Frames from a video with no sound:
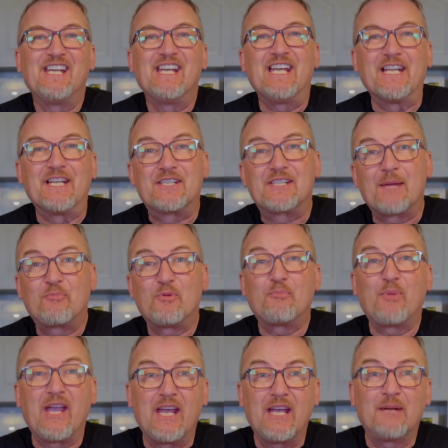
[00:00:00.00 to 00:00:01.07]
In a separate
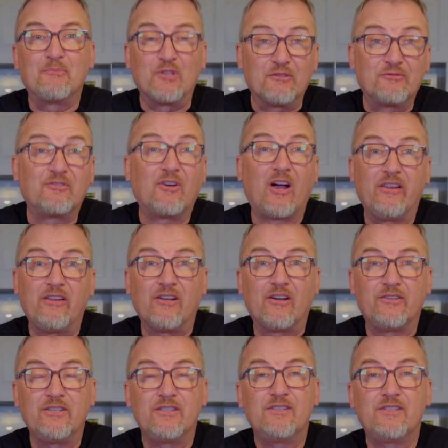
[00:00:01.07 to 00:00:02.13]
pan, I'm going to fry the
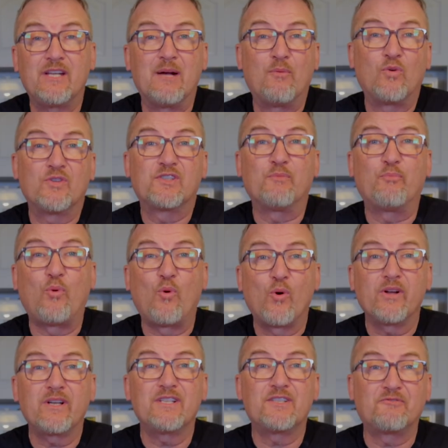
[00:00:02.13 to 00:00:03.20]
onions. Now, once the
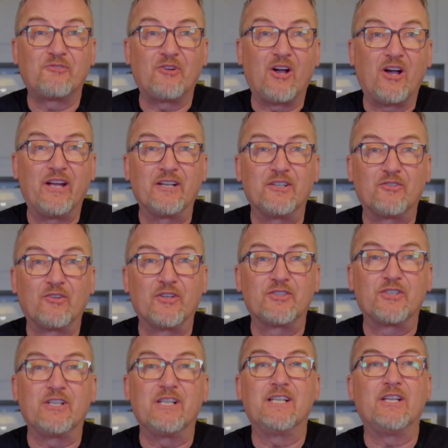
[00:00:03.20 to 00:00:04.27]
pork is fried and
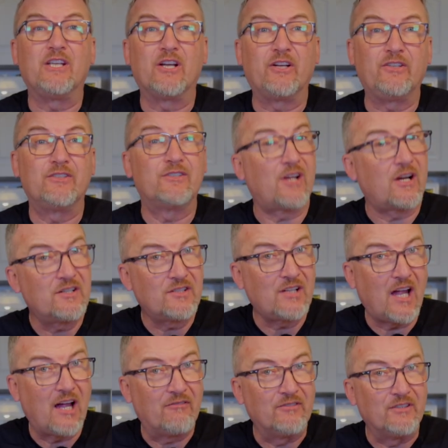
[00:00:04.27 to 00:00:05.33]
crunchy and the onions are
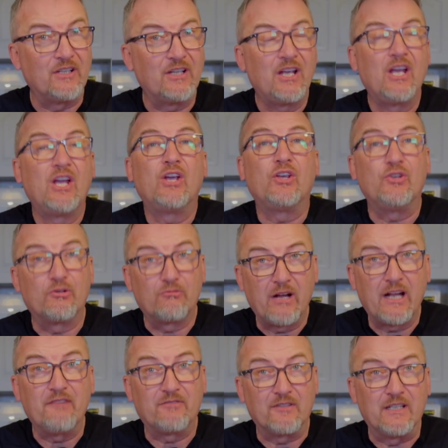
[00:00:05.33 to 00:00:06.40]
softened, you're
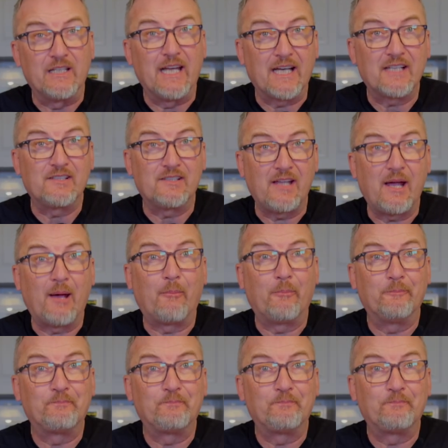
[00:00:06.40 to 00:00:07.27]
ready for the next step.